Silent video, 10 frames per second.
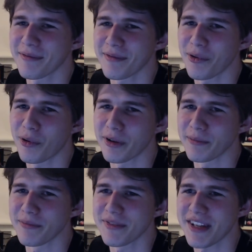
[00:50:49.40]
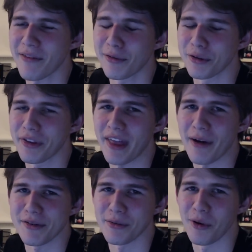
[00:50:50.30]
or several
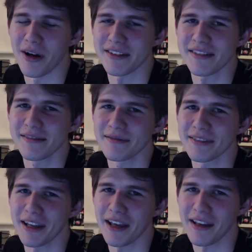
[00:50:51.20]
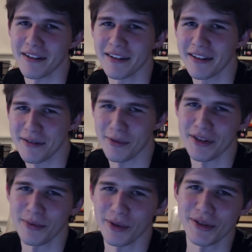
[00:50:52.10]
thousand watts, because
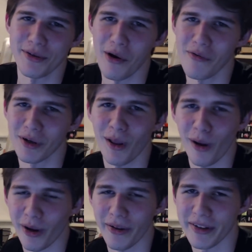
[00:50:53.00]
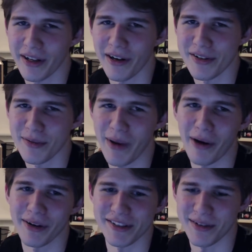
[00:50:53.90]
once you overclock all the cards, the
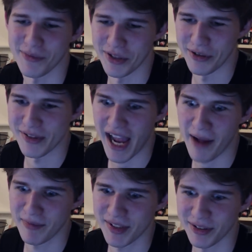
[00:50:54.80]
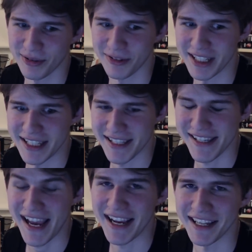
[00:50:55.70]
power consumption goes absolutely
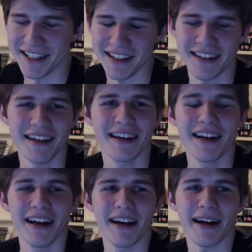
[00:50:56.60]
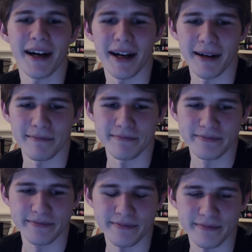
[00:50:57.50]
insane. Oh
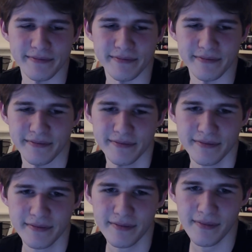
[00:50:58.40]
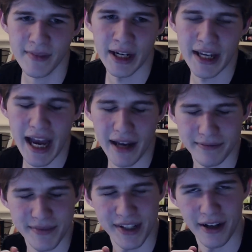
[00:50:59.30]
yeah,
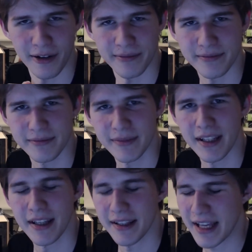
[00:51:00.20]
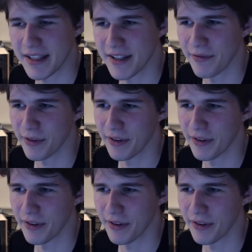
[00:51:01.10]
so that's it for the